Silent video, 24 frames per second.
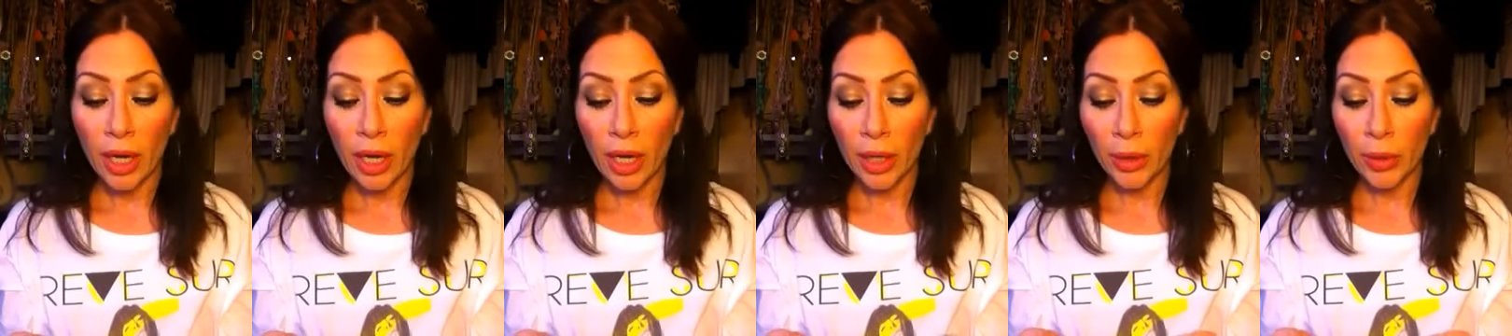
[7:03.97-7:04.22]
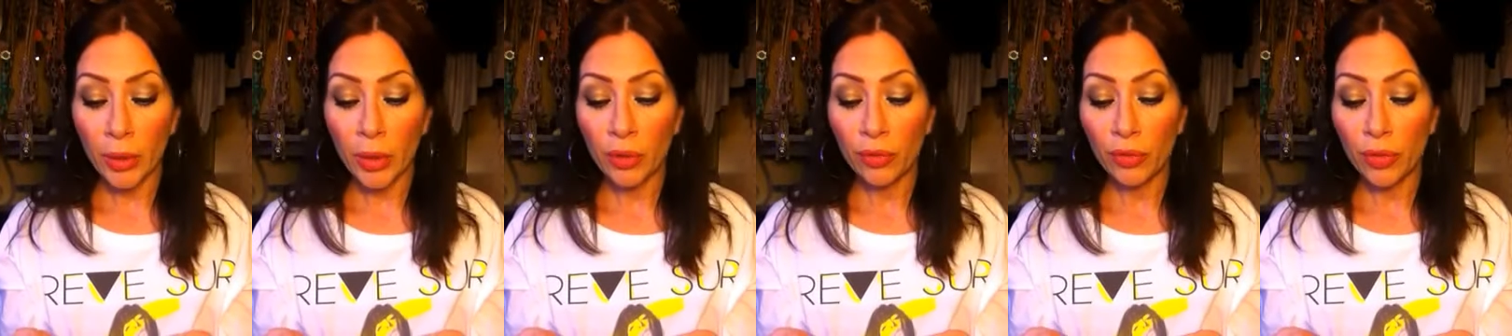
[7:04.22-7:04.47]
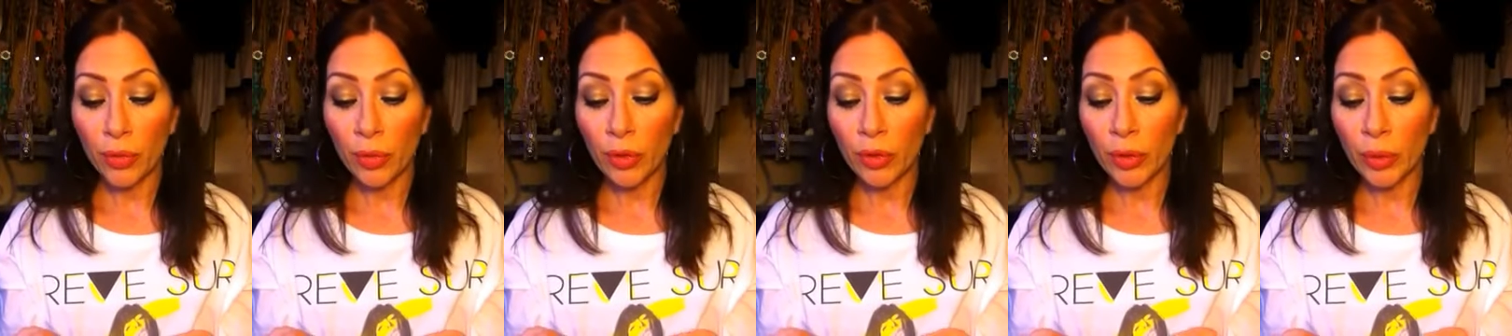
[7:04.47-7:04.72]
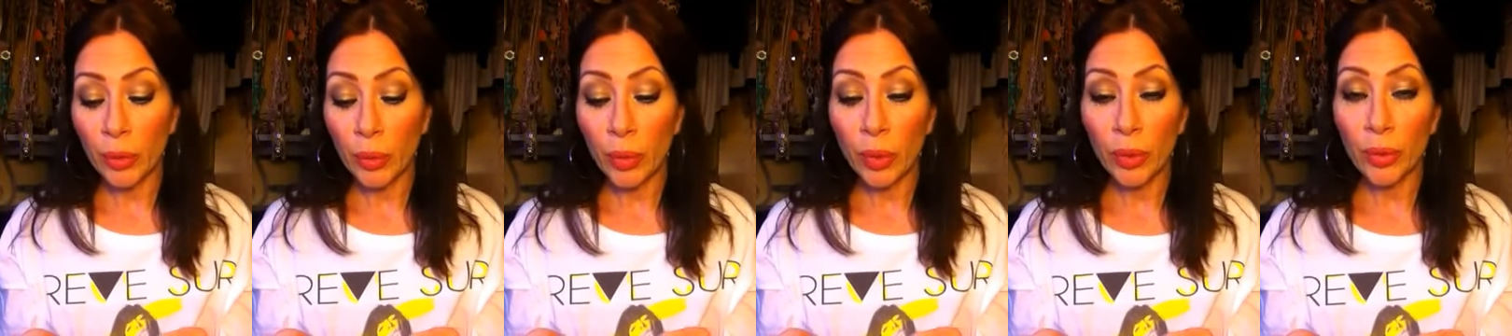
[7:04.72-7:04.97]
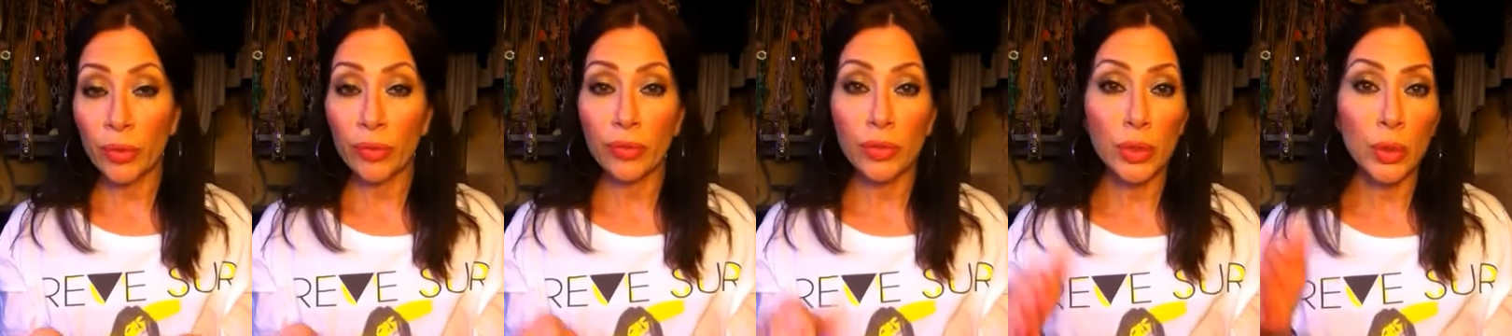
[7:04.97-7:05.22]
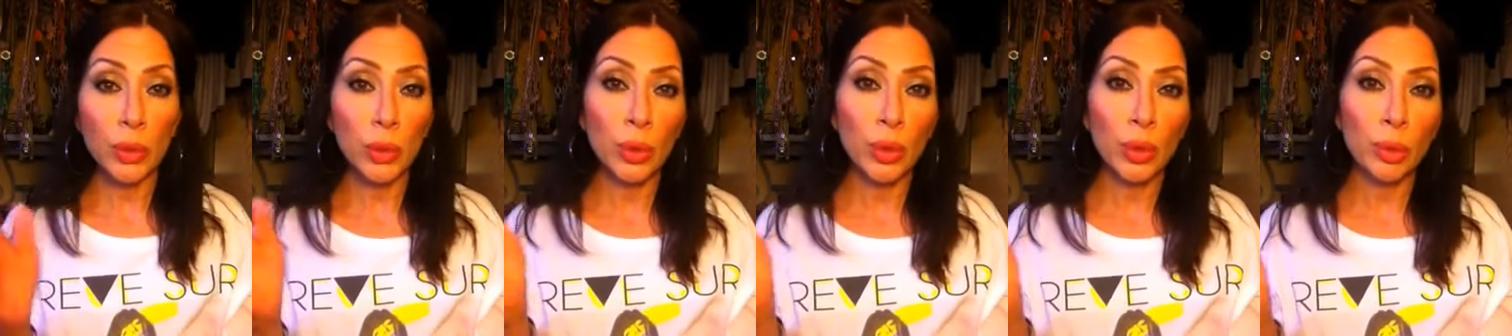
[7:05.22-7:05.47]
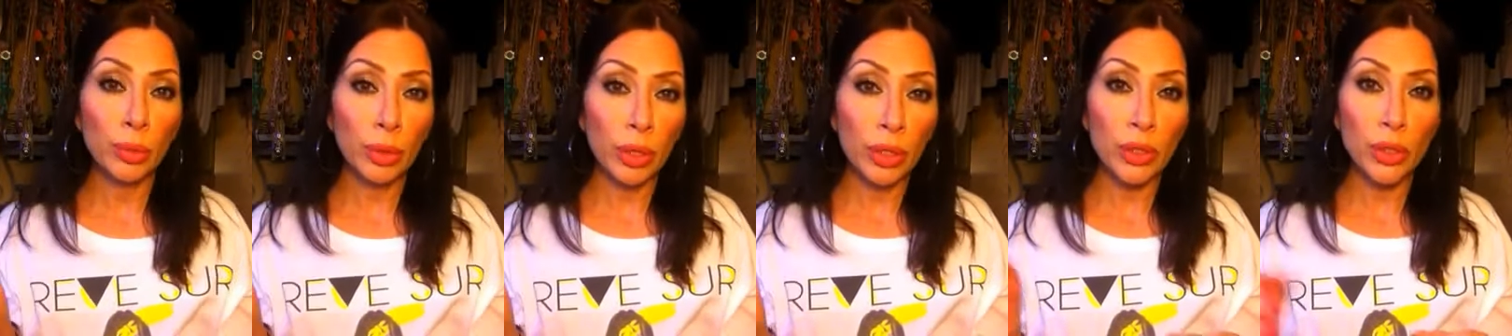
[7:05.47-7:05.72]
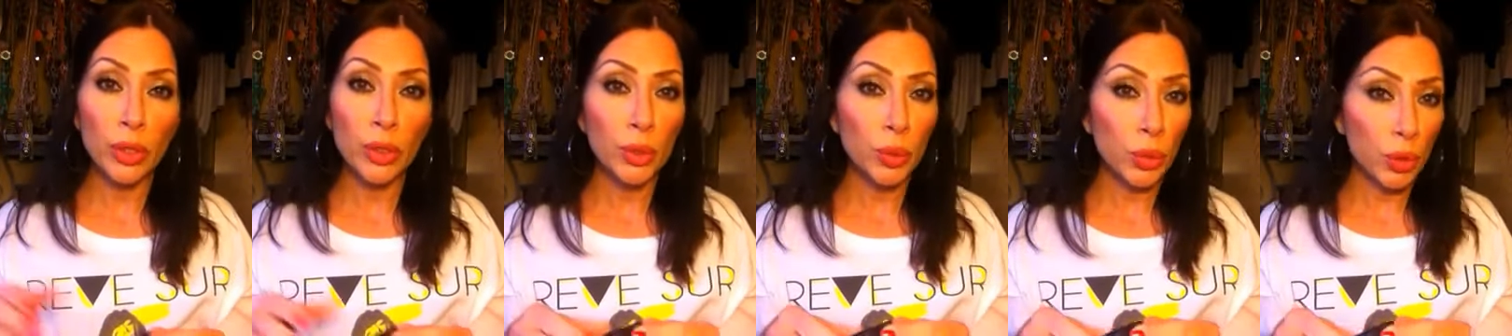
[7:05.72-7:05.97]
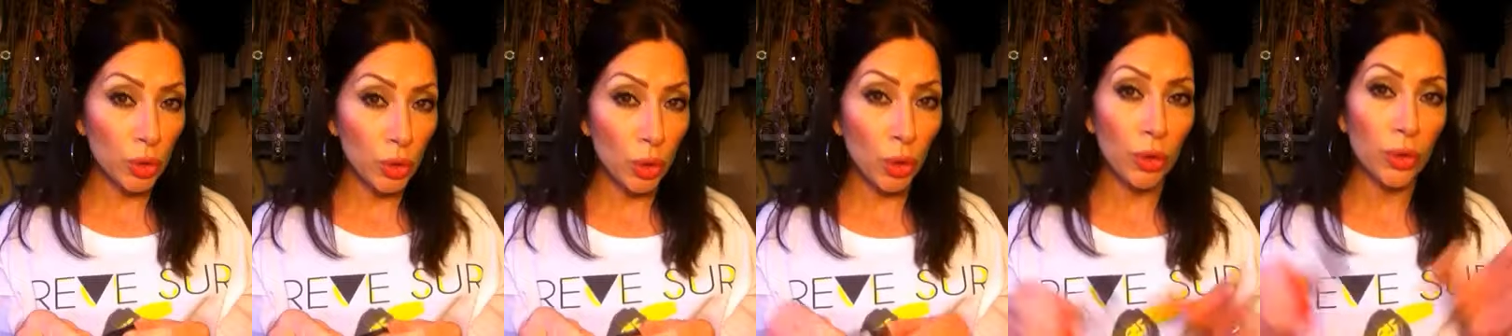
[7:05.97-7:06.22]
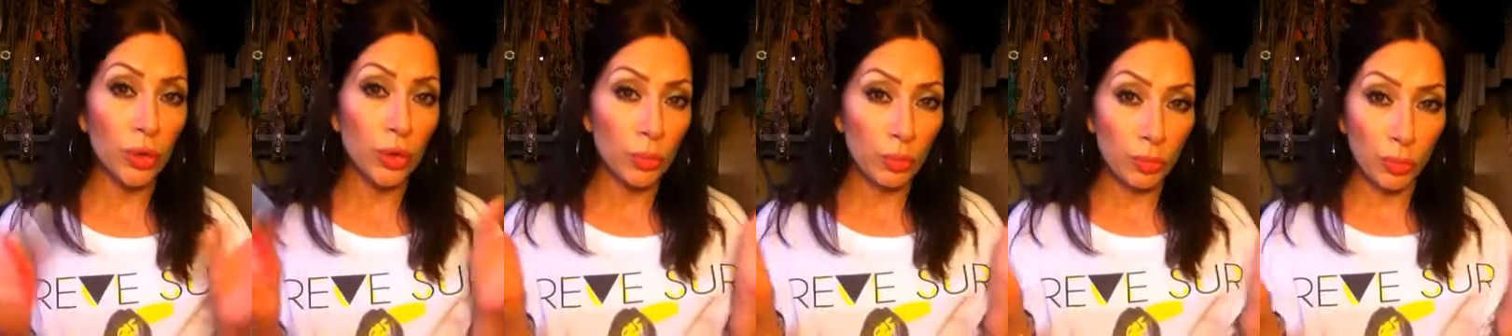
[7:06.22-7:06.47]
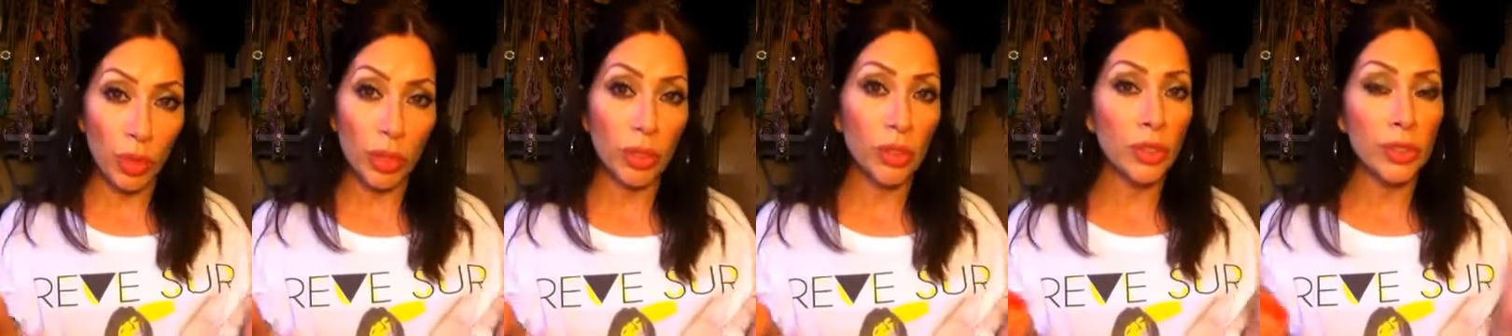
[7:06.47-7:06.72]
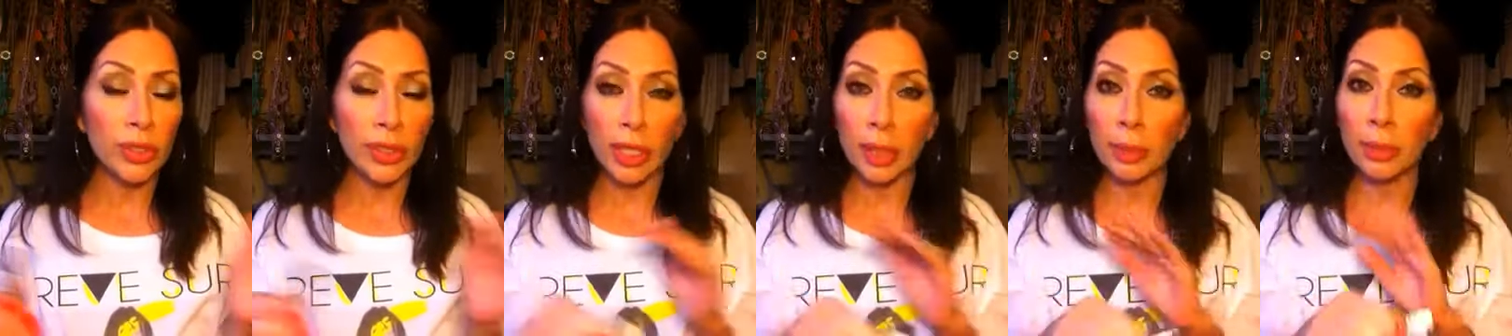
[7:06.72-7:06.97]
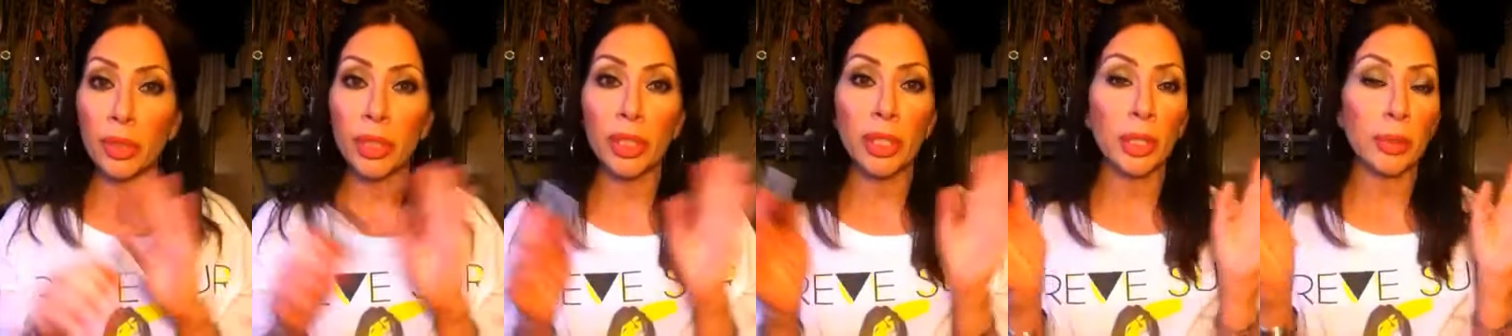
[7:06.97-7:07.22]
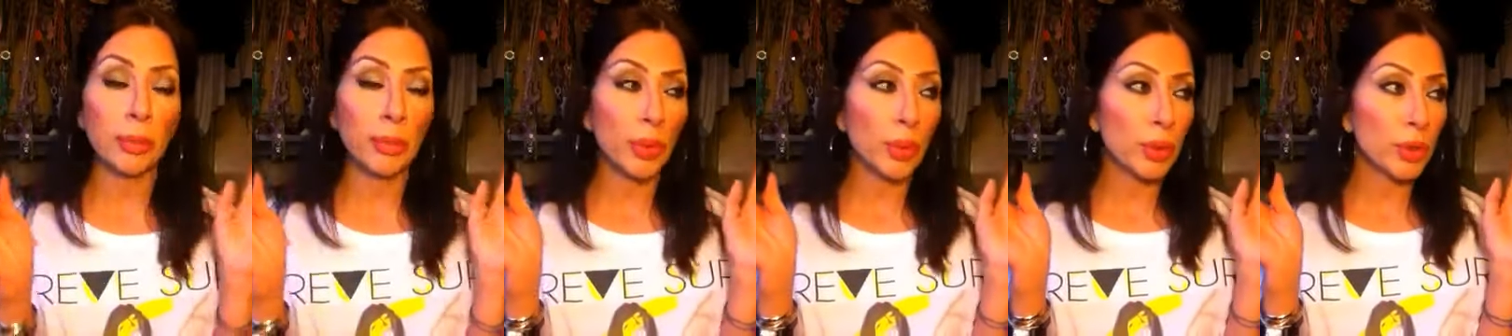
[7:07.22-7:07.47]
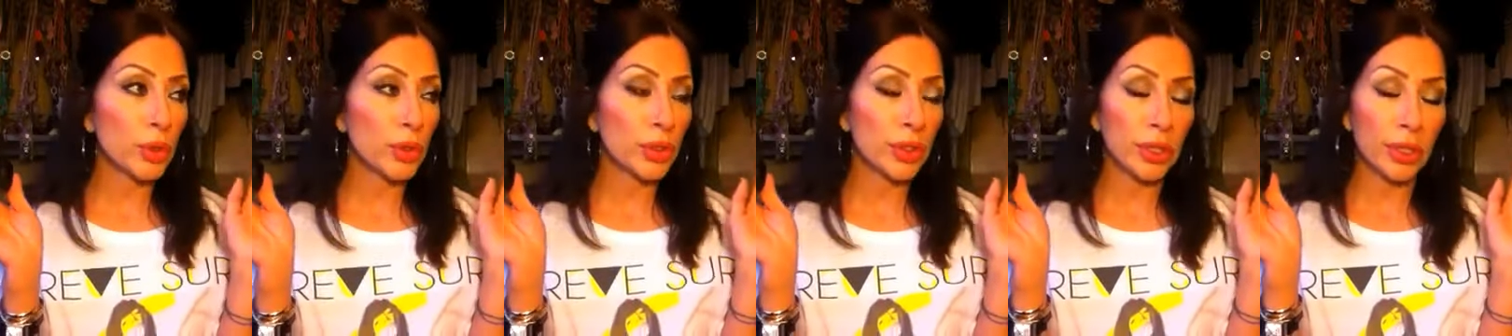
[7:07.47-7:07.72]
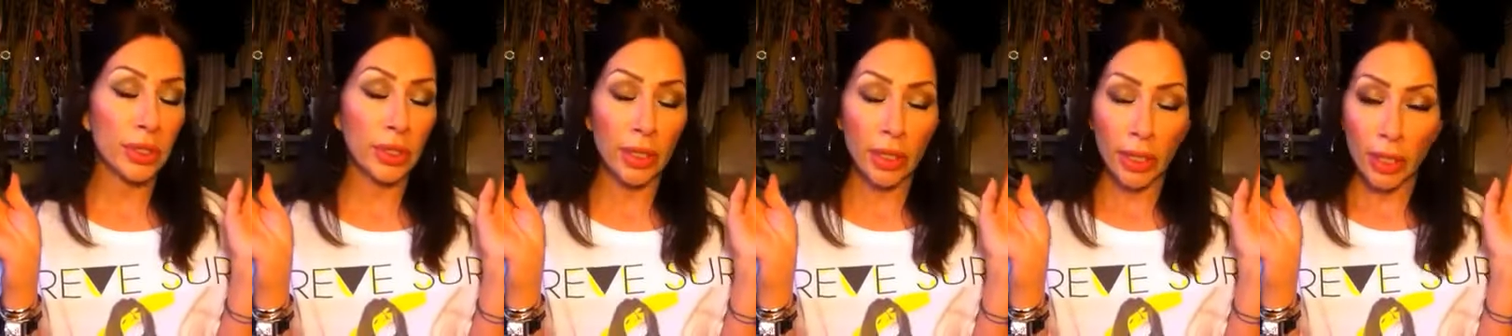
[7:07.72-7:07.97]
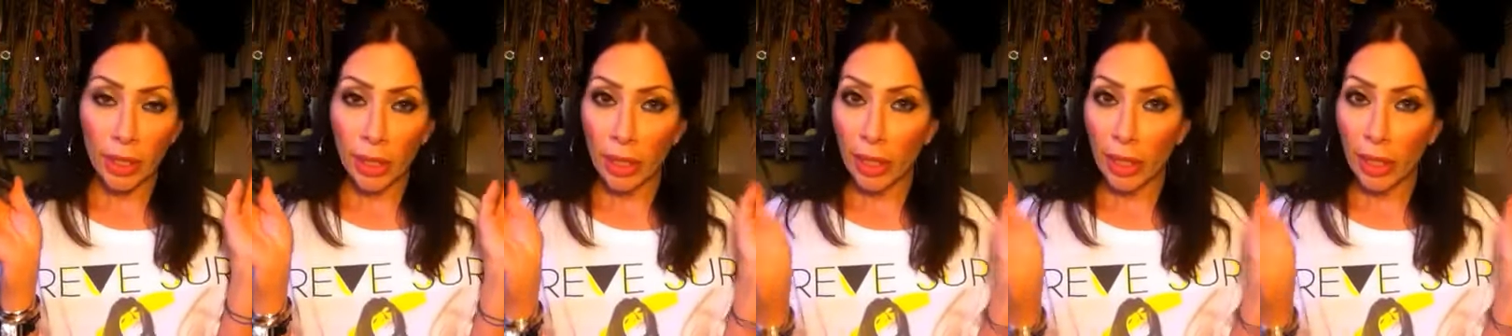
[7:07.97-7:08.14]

I don't know if they're on the order of Suqqu brushes, which are the brushes that I plan on purchasing